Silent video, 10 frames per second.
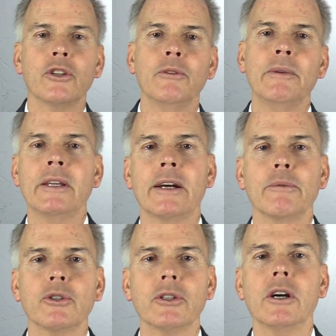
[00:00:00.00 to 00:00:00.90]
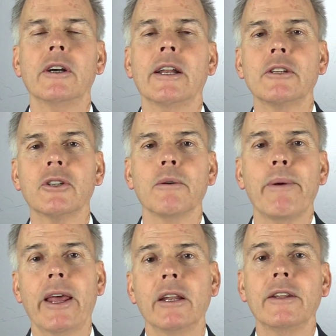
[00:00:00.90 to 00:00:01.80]
to me and I would start and I'd start
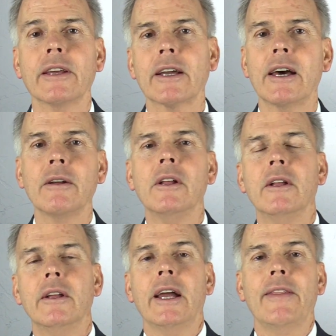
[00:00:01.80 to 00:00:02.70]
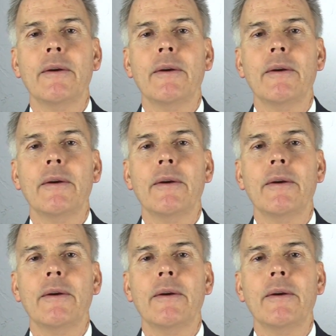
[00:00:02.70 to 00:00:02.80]
pedaling and